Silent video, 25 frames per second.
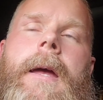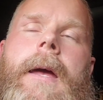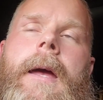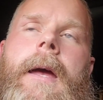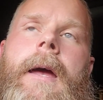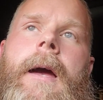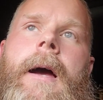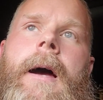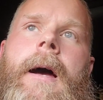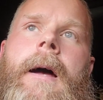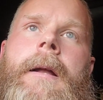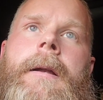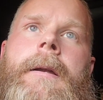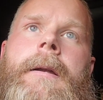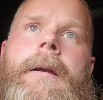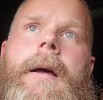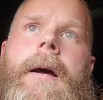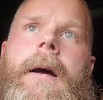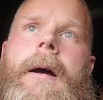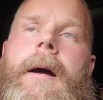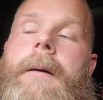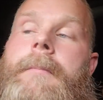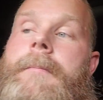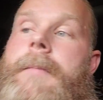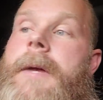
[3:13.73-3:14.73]

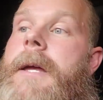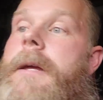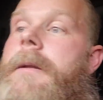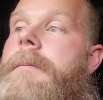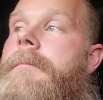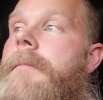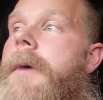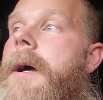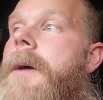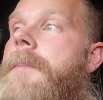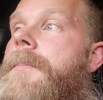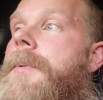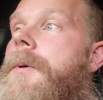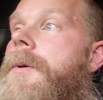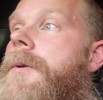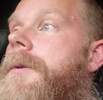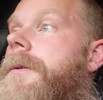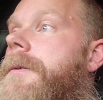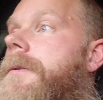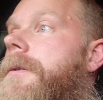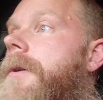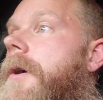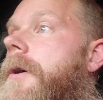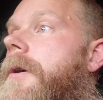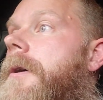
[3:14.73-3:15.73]
and I'm hitting my
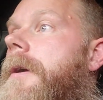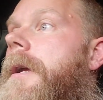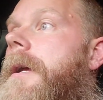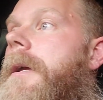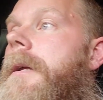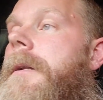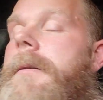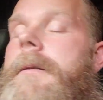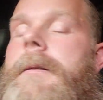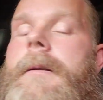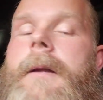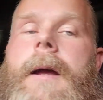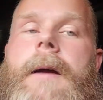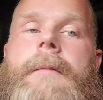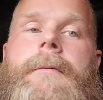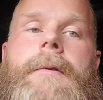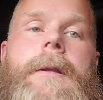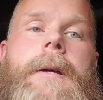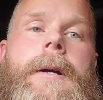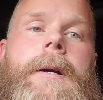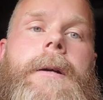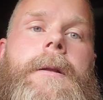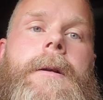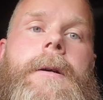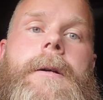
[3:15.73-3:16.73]
boost target.
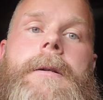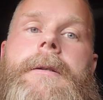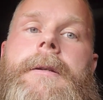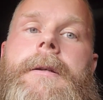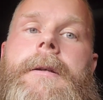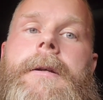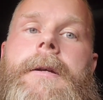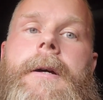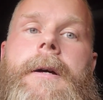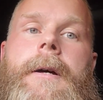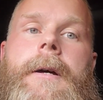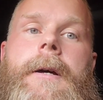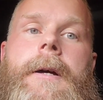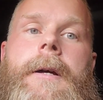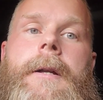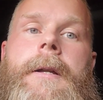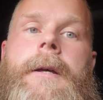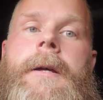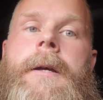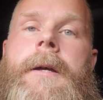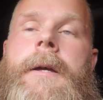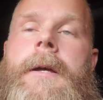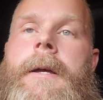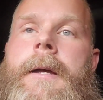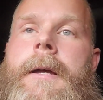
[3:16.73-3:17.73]
Everything looks good.
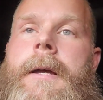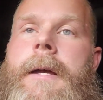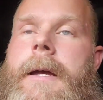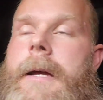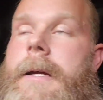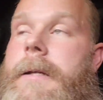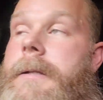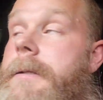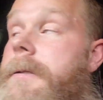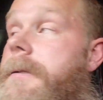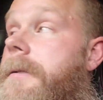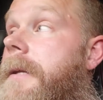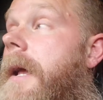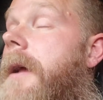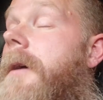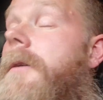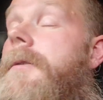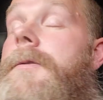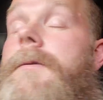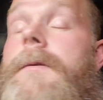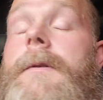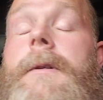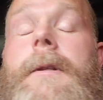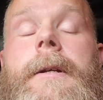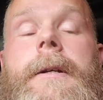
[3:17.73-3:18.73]
It
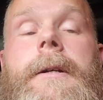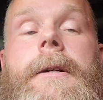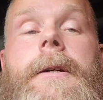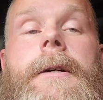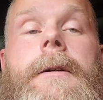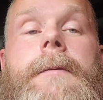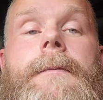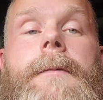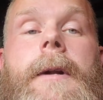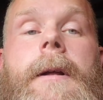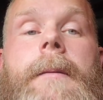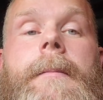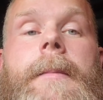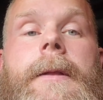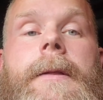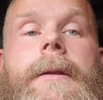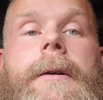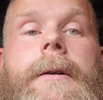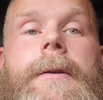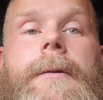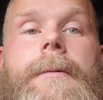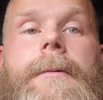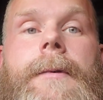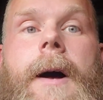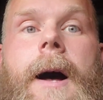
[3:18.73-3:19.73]
sounds really good when I'm in the
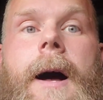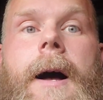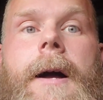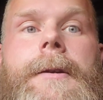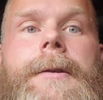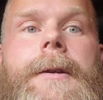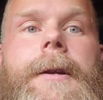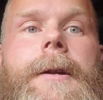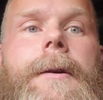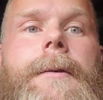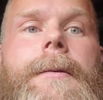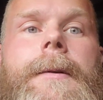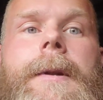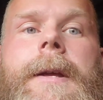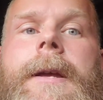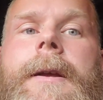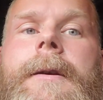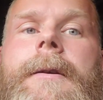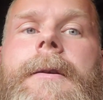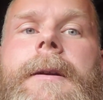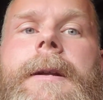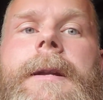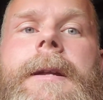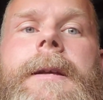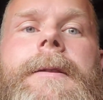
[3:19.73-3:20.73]
garage. I don't
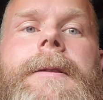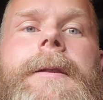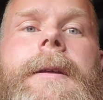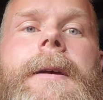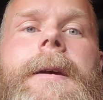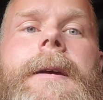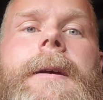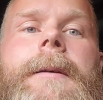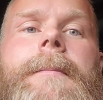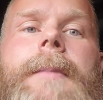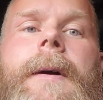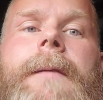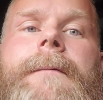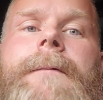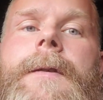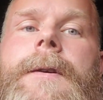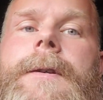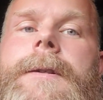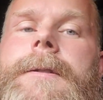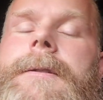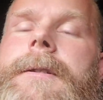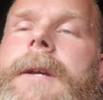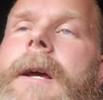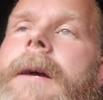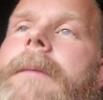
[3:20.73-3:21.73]
hear anything, but for
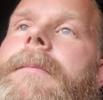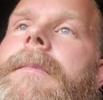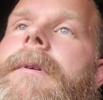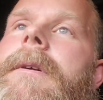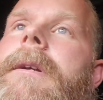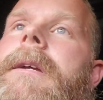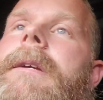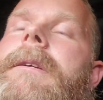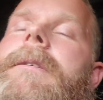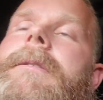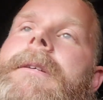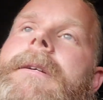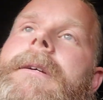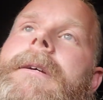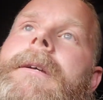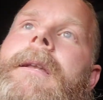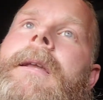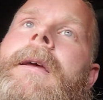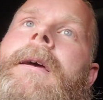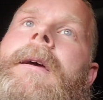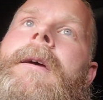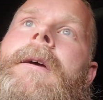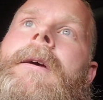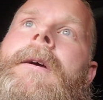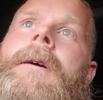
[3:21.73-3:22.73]
some
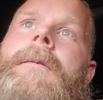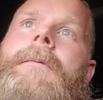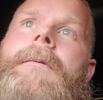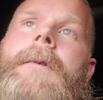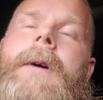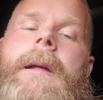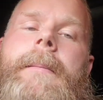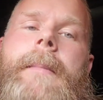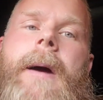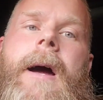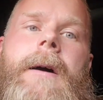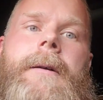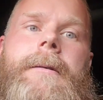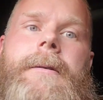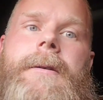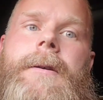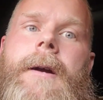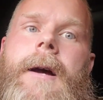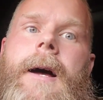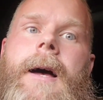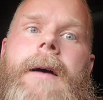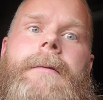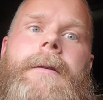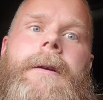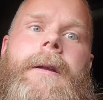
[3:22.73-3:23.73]
reason when I'm out
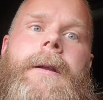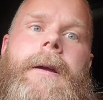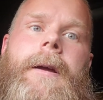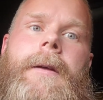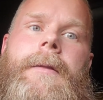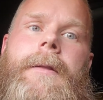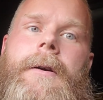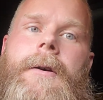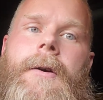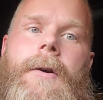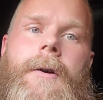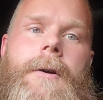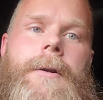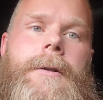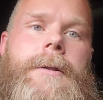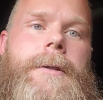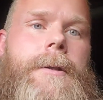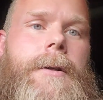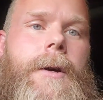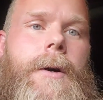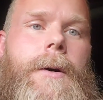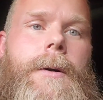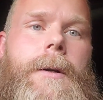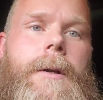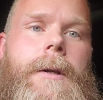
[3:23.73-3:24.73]
driving and the car's
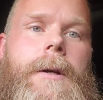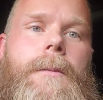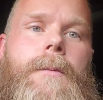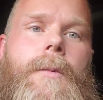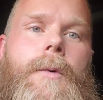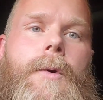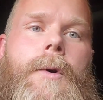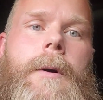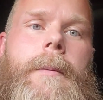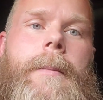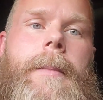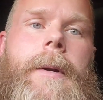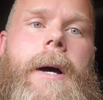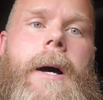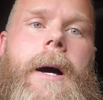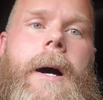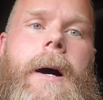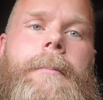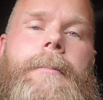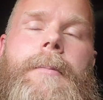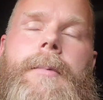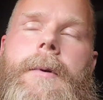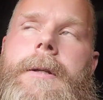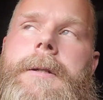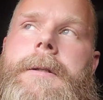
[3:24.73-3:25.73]
totally warmed
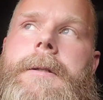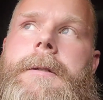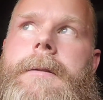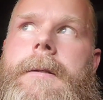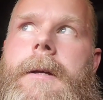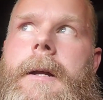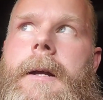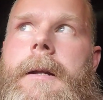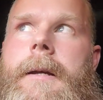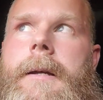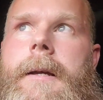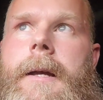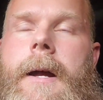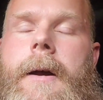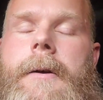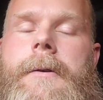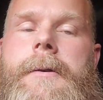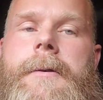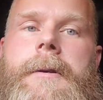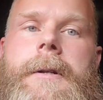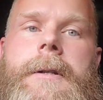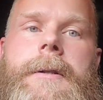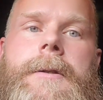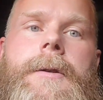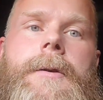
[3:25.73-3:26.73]
up, which is kind of
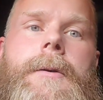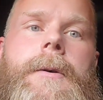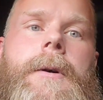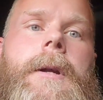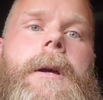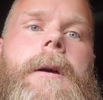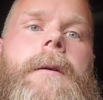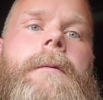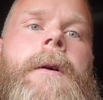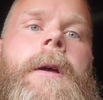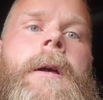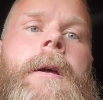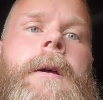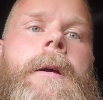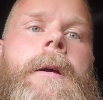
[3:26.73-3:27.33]
counterintuitive